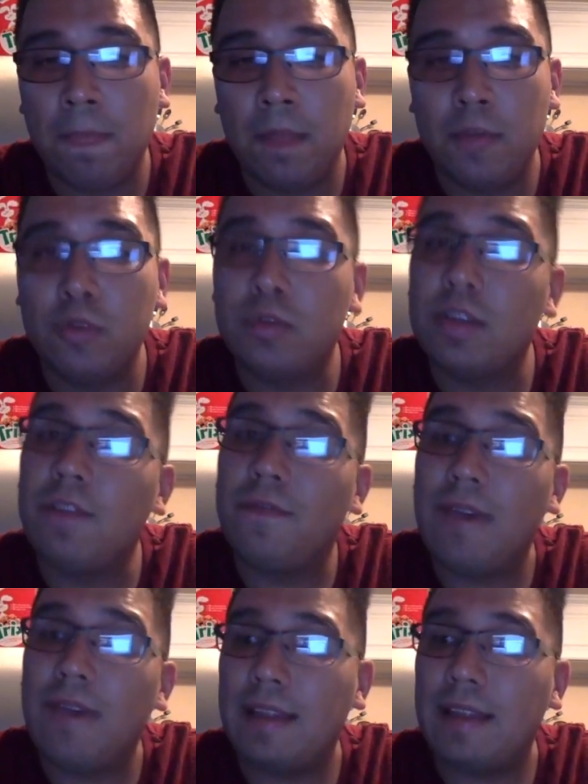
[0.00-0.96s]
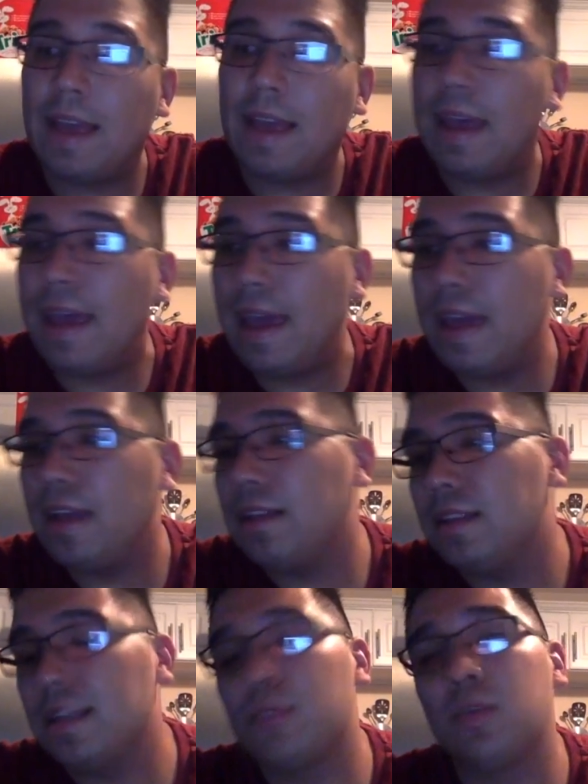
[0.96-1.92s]
due to the fact that, hey,
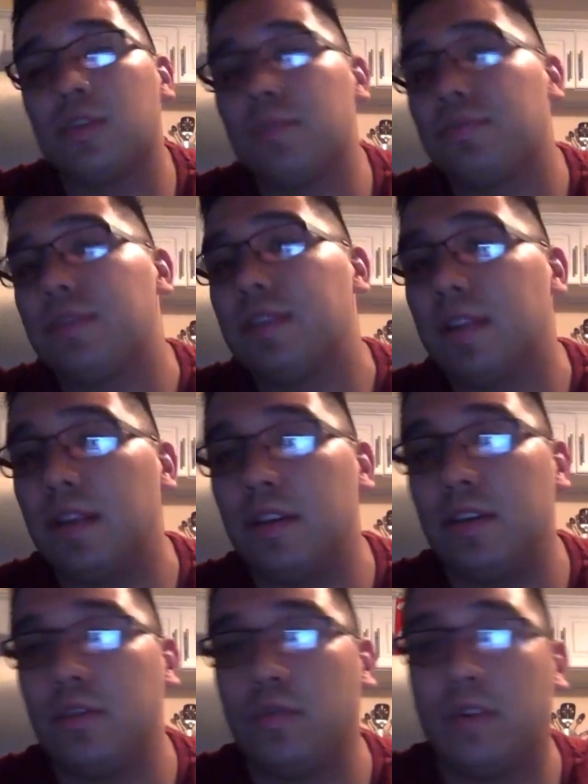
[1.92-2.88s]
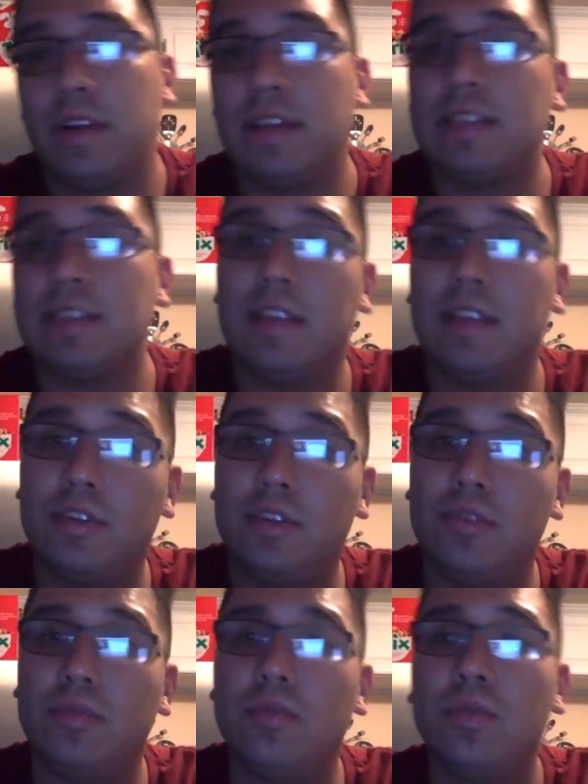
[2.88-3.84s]
this wasn't presented during his
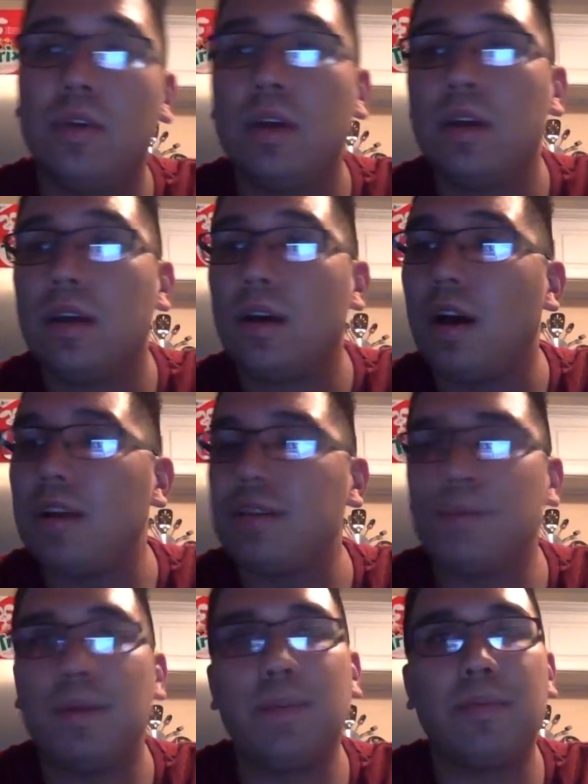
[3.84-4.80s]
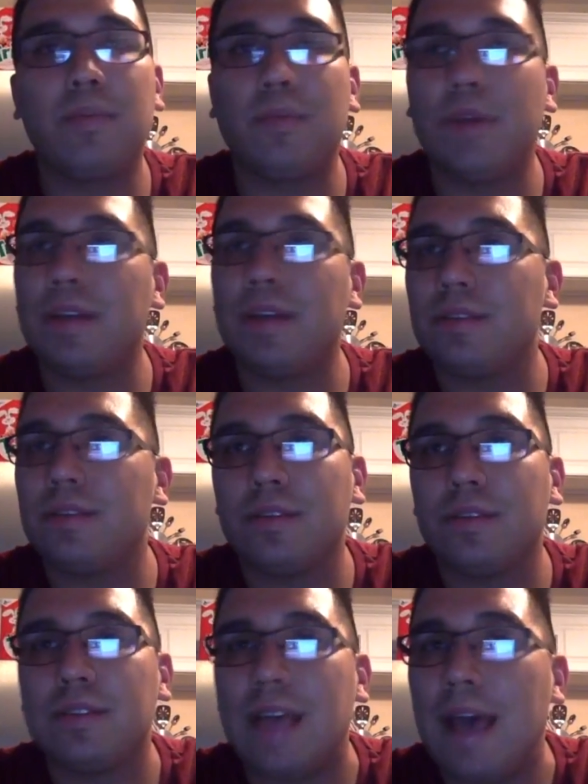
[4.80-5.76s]
initial, causing people to waste, you
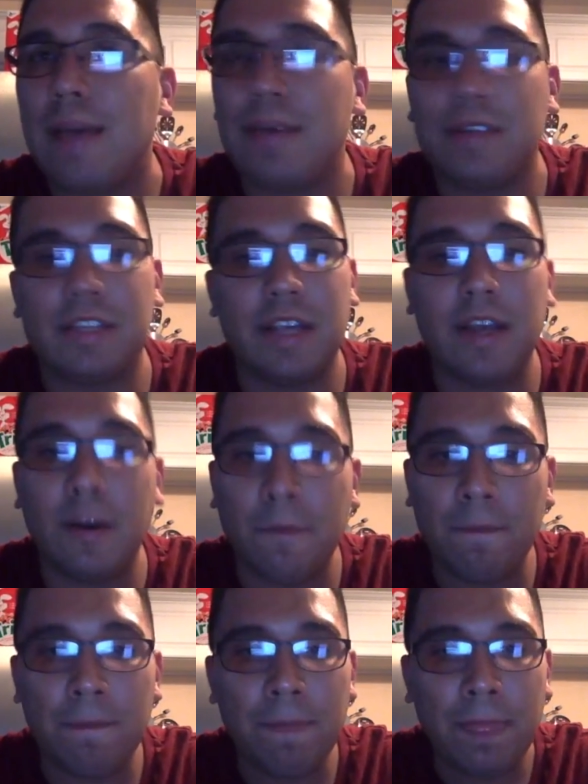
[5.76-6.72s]
know, time in jail.